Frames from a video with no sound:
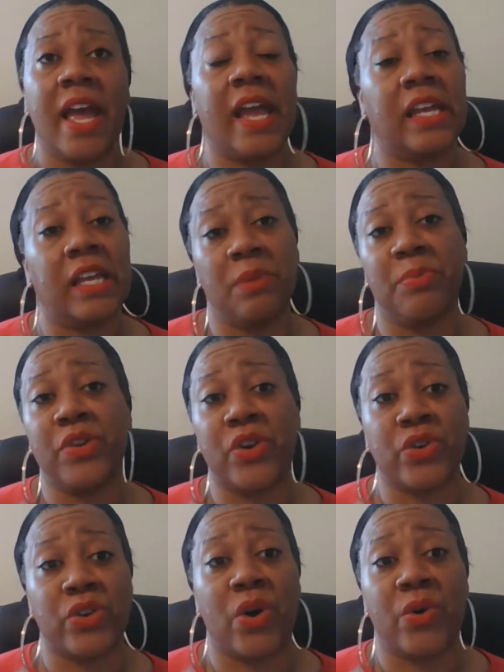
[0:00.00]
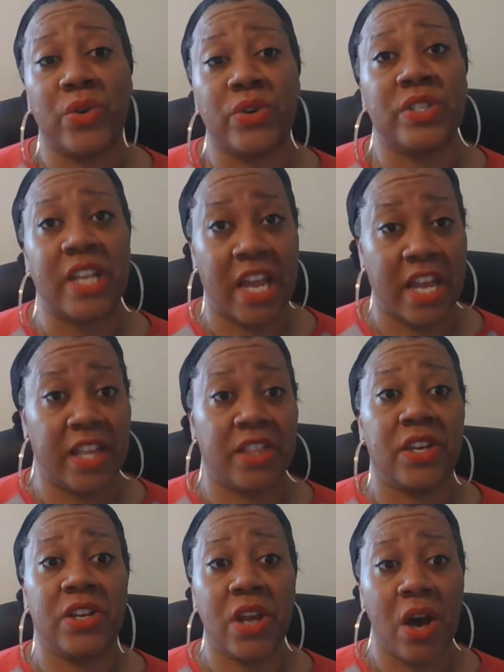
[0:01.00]
and keeping your donors in
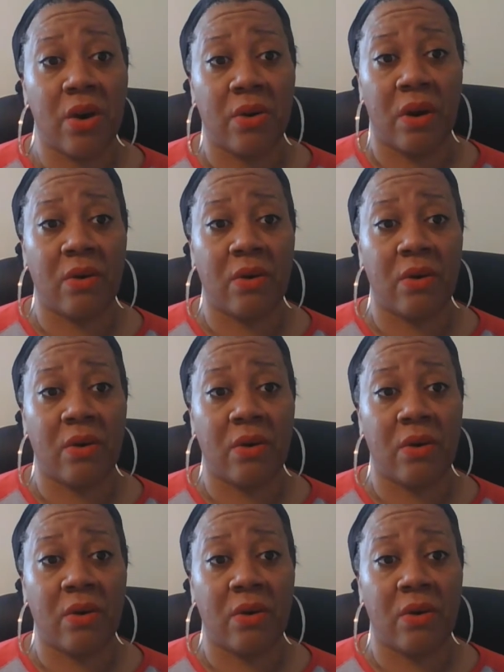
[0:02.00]
the know.